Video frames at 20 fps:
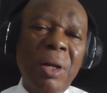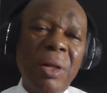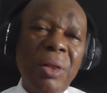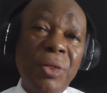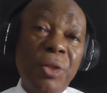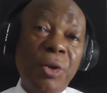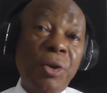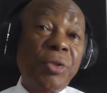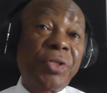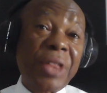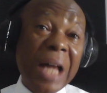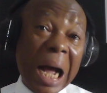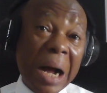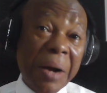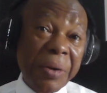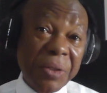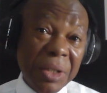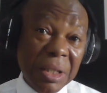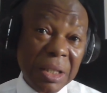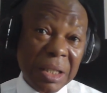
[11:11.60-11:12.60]
Though
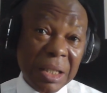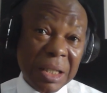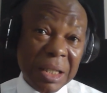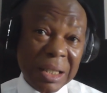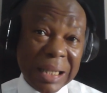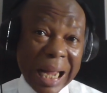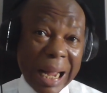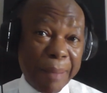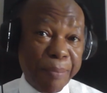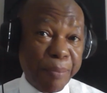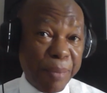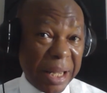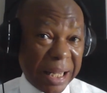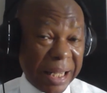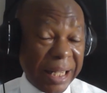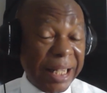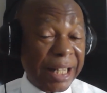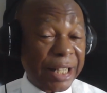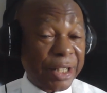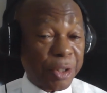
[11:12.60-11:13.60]
thousands are
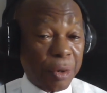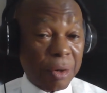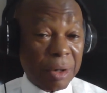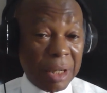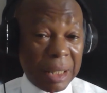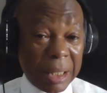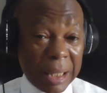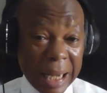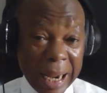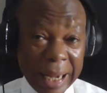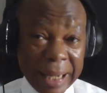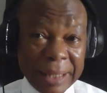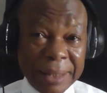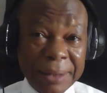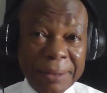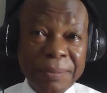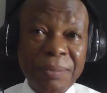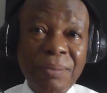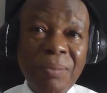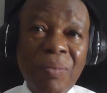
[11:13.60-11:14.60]
making it online,
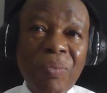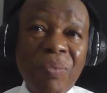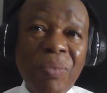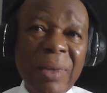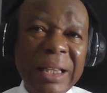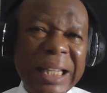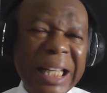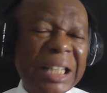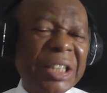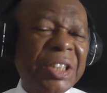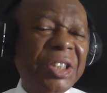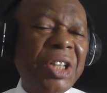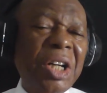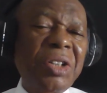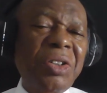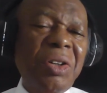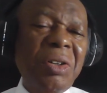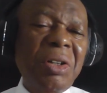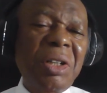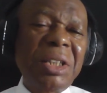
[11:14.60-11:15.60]
the
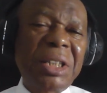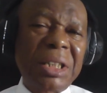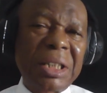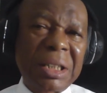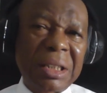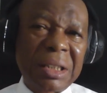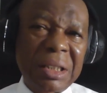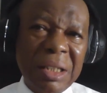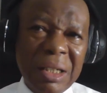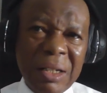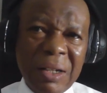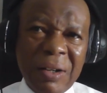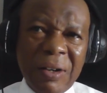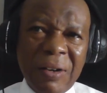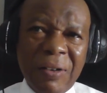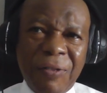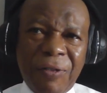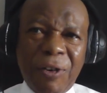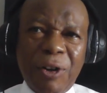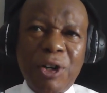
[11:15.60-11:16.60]
technology
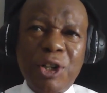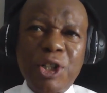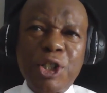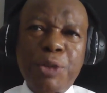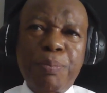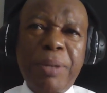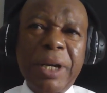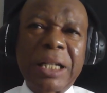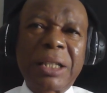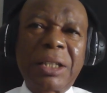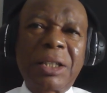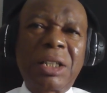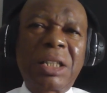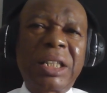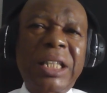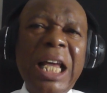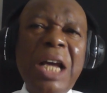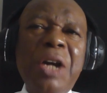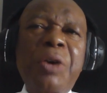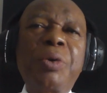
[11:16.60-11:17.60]
for
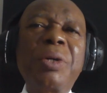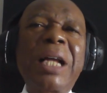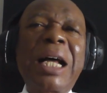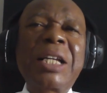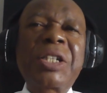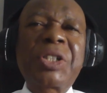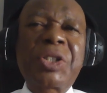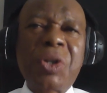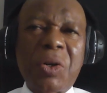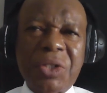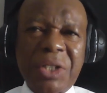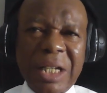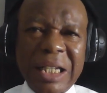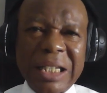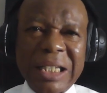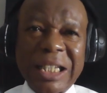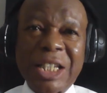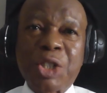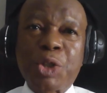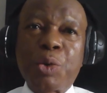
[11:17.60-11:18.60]
spectacular success
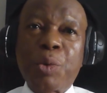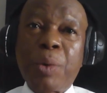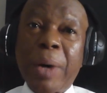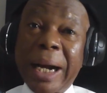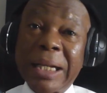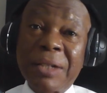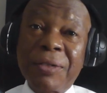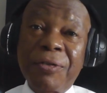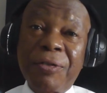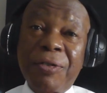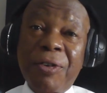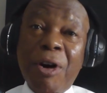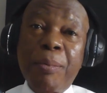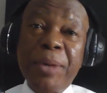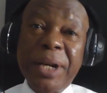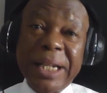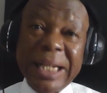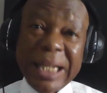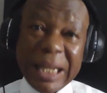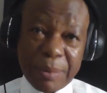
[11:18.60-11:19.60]
is quite
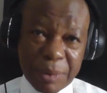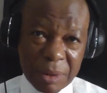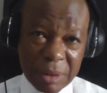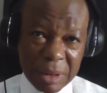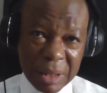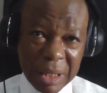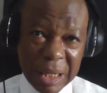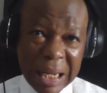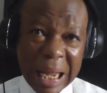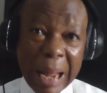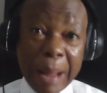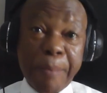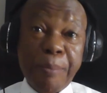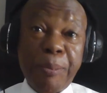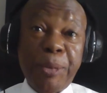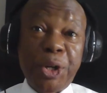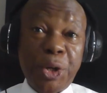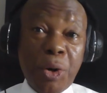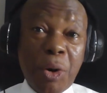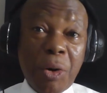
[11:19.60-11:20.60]
formidable and
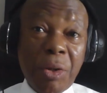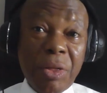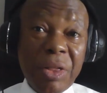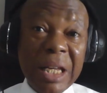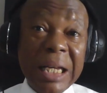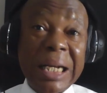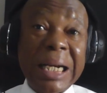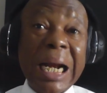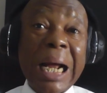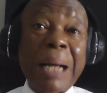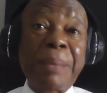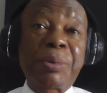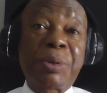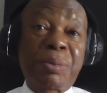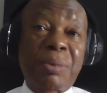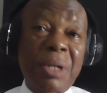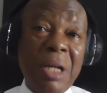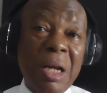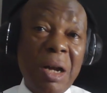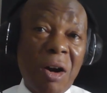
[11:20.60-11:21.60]
beyond the grasp
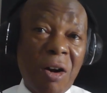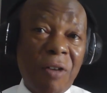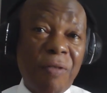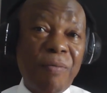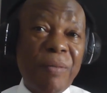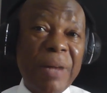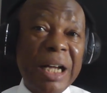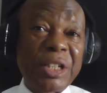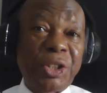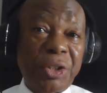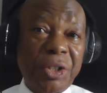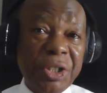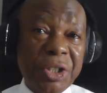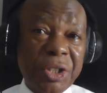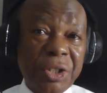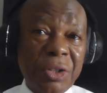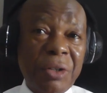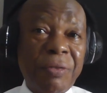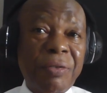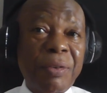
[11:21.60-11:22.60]
of
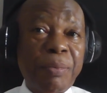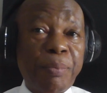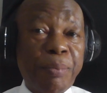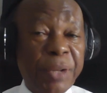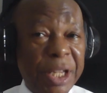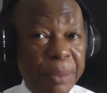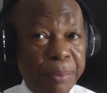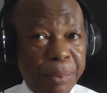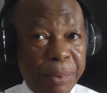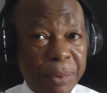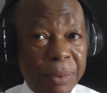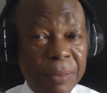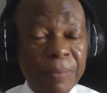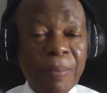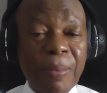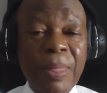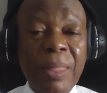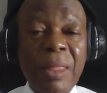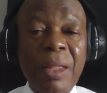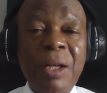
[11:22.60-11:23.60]
majority of the people.
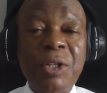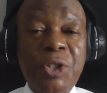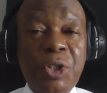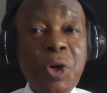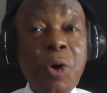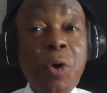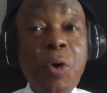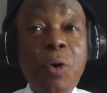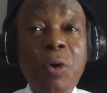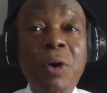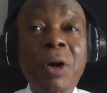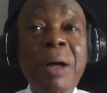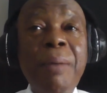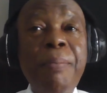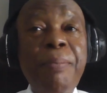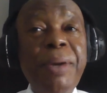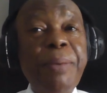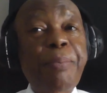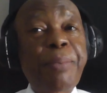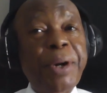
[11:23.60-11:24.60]
So
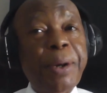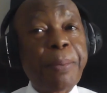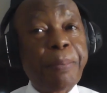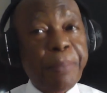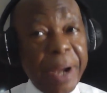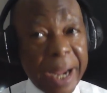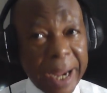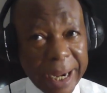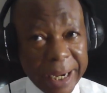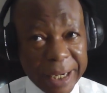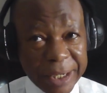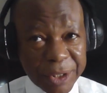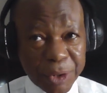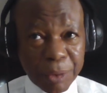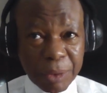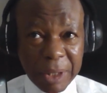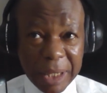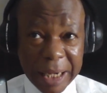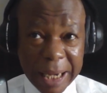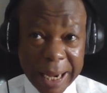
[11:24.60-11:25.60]
be prepared to
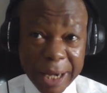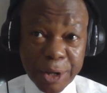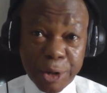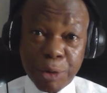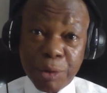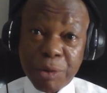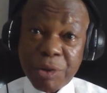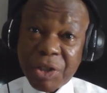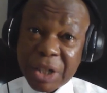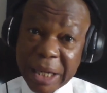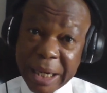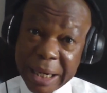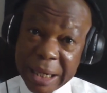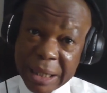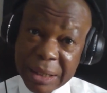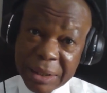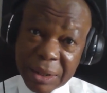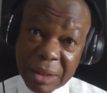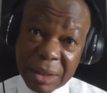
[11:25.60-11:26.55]
learn new skills